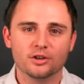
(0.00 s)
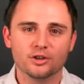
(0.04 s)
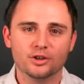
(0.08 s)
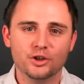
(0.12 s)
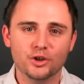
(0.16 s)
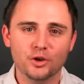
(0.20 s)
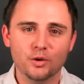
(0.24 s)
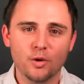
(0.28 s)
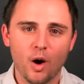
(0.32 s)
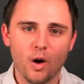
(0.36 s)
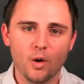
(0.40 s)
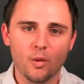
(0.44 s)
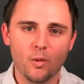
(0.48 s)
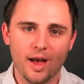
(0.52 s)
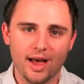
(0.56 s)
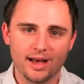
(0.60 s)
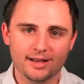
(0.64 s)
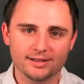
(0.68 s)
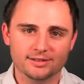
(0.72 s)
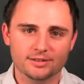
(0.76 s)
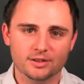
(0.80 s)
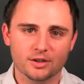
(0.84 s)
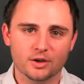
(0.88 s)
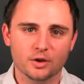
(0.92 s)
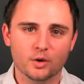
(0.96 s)
Q o
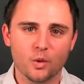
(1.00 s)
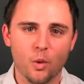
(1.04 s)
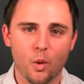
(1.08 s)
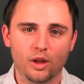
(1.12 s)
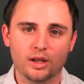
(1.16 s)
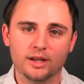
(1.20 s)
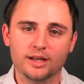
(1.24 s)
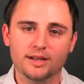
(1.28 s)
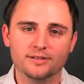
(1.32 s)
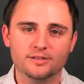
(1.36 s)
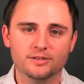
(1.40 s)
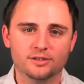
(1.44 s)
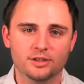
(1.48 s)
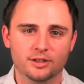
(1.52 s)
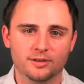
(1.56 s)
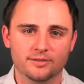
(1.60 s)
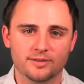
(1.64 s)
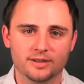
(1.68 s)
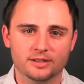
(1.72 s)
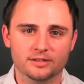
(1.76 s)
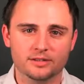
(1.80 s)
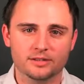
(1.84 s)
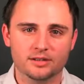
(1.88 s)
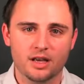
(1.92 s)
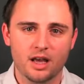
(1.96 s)
S, or quality of
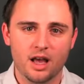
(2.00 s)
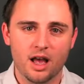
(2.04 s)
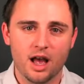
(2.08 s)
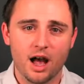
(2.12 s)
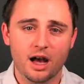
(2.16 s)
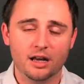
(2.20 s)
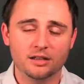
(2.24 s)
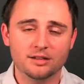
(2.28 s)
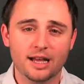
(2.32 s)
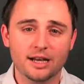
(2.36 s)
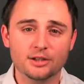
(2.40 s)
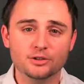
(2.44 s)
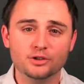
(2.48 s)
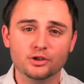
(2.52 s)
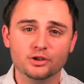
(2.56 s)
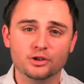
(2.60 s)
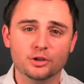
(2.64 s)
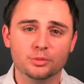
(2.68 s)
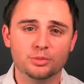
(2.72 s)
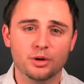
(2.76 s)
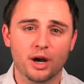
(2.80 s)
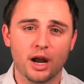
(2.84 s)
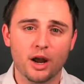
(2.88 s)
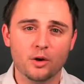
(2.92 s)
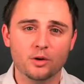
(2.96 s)
service, allows you to
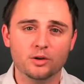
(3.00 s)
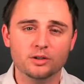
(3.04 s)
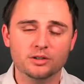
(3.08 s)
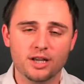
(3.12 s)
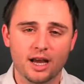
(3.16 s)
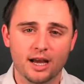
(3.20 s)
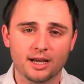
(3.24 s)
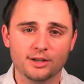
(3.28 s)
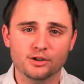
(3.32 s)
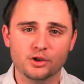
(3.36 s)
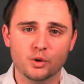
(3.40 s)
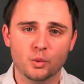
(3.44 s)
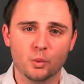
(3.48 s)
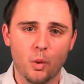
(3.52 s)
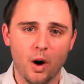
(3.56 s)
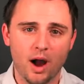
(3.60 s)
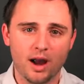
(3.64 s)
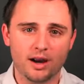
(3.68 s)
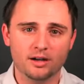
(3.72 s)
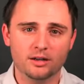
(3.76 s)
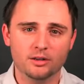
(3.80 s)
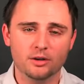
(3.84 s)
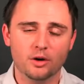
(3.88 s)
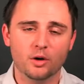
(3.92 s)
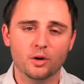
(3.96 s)
prioritize your
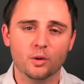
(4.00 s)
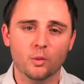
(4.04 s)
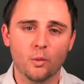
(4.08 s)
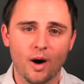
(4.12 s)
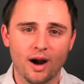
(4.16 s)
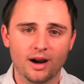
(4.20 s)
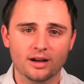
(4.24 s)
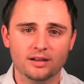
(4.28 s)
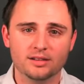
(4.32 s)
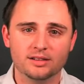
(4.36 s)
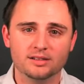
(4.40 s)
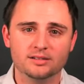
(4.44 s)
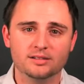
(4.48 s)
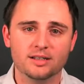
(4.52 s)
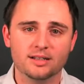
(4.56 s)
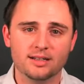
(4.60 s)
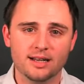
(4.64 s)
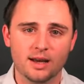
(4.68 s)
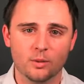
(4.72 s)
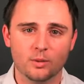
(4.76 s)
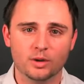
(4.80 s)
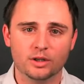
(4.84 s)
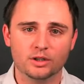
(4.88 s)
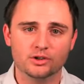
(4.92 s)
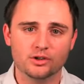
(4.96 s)
wired or wireless
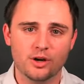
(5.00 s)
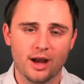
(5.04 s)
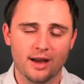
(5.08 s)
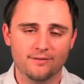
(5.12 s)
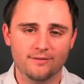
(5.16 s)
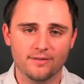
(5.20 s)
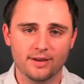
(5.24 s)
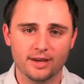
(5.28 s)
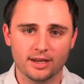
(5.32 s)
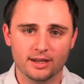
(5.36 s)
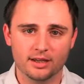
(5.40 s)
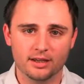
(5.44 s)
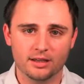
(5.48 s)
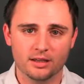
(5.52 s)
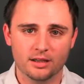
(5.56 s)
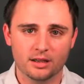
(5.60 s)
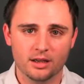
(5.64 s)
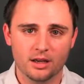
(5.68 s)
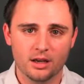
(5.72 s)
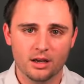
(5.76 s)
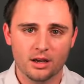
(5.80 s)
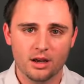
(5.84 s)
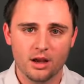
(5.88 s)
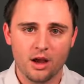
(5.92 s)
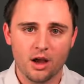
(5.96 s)
network traffic.
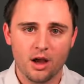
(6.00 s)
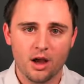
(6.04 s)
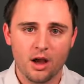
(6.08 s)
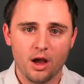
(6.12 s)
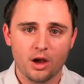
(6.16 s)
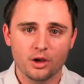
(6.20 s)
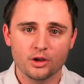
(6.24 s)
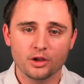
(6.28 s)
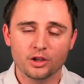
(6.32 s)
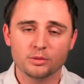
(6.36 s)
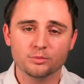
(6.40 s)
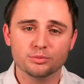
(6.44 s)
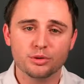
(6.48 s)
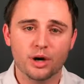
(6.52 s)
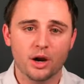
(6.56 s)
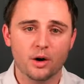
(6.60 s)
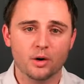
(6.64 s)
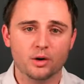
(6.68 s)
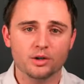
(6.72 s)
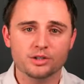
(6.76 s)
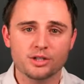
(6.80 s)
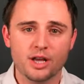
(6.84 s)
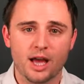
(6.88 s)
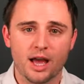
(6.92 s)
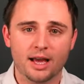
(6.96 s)
You can
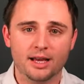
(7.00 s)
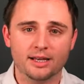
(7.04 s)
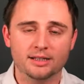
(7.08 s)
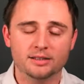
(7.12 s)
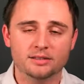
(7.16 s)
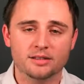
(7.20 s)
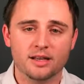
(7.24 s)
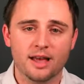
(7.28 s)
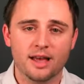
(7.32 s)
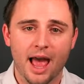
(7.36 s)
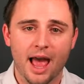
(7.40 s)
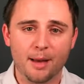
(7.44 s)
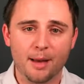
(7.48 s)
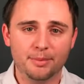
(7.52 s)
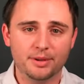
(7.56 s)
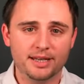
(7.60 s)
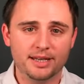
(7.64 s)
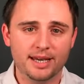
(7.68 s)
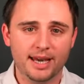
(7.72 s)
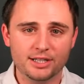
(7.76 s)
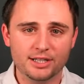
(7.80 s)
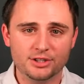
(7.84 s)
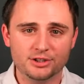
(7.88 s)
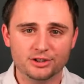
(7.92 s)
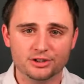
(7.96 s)
prioritize
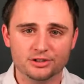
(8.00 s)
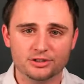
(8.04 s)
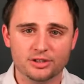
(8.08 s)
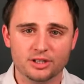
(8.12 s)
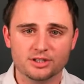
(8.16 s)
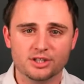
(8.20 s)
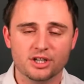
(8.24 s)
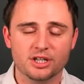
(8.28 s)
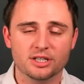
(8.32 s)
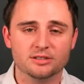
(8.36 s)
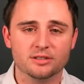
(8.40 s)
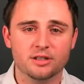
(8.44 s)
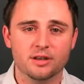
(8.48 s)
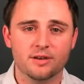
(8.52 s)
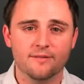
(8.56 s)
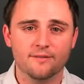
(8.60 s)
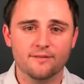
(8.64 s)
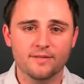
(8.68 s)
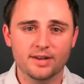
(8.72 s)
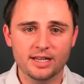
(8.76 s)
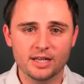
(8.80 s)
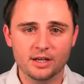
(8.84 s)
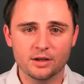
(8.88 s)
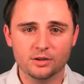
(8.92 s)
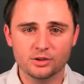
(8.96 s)
applications such as
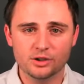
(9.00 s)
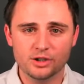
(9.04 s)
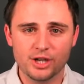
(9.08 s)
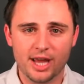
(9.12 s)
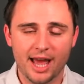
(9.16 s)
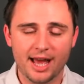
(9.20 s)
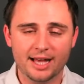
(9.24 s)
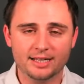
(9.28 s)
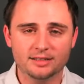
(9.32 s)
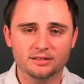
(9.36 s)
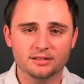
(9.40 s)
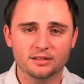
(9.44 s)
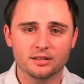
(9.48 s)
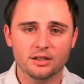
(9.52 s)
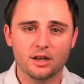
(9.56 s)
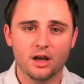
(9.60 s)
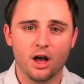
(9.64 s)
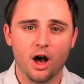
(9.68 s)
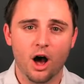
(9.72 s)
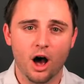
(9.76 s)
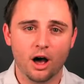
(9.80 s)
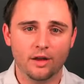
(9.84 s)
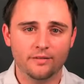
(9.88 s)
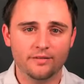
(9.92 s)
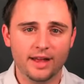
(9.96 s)
video chats,
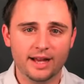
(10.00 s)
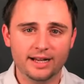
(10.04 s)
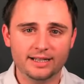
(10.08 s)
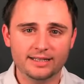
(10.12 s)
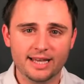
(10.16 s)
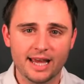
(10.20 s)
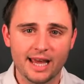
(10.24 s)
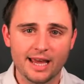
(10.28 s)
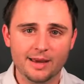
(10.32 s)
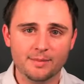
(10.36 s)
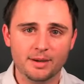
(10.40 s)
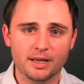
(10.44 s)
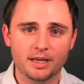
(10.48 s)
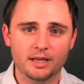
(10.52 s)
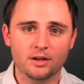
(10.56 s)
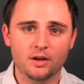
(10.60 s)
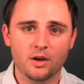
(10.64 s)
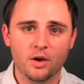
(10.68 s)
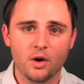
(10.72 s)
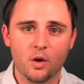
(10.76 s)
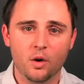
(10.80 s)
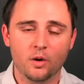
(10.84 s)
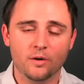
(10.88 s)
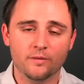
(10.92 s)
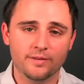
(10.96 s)
online
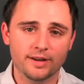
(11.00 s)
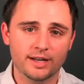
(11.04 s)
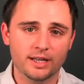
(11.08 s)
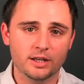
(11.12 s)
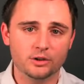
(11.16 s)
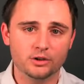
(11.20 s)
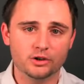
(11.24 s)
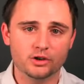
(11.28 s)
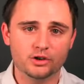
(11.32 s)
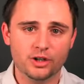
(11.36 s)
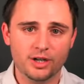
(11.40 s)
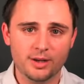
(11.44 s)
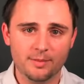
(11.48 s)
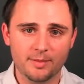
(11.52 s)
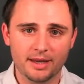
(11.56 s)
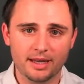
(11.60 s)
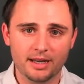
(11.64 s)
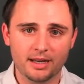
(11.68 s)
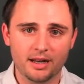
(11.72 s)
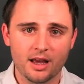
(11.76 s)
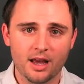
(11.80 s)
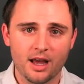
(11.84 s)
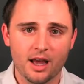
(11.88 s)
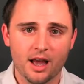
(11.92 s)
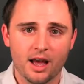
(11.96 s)
gaming, or video
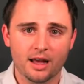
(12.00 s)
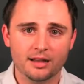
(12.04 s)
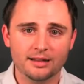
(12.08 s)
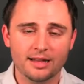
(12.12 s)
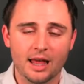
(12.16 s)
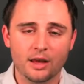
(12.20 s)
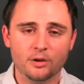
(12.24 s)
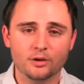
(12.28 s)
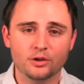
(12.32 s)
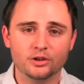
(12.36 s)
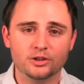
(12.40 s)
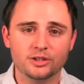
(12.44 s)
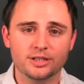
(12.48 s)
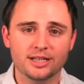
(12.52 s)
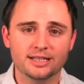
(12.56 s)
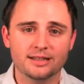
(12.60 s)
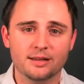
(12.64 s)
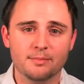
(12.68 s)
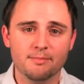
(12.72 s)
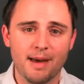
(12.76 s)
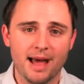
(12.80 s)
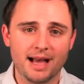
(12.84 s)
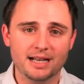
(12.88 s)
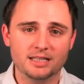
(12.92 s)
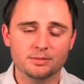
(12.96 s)
streaming, allowing you to get the
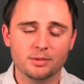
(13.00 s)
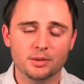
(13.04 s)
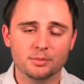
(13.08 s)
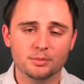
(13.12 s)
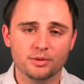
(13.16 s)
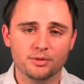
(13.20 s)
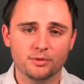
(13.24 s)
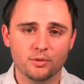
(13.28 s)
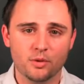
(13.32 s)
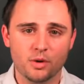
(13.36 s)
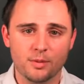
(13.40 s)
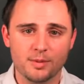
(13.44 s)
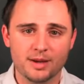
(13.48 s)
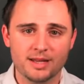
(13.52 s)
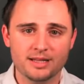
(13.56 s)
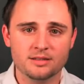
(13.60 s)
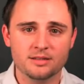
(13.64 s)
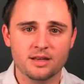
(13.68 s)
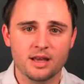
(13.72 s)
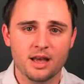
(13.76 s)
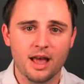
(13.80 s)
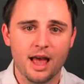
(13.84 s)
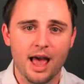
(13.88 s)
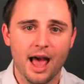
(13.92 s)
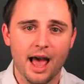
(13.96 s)
maximum
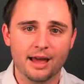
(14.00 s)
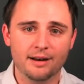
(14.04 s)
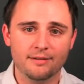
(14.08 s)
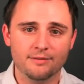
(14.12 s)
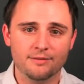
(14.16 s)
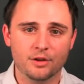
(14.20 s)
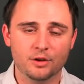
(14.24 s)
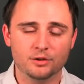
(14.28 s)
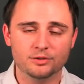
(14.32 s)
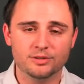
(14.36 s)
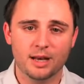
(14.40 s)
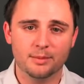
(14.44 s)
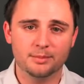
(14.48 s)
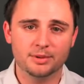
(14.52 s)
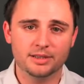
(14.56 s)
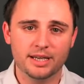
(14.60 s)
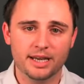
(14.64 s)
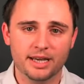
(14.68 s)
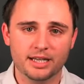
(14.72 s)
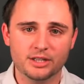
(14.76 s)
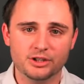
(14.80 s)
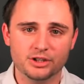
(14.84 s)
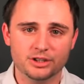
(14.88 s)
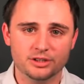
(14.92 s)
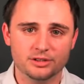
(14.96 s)
performance out of those
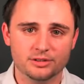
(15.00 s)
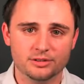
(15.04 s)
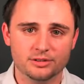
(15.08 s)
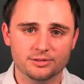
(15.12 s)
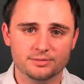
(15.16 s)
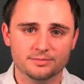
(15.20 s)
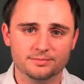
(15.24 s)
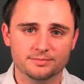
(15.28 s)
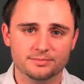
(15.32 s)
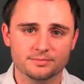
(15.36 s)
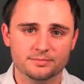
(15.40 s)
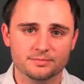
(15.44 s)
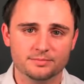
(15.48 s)
applications.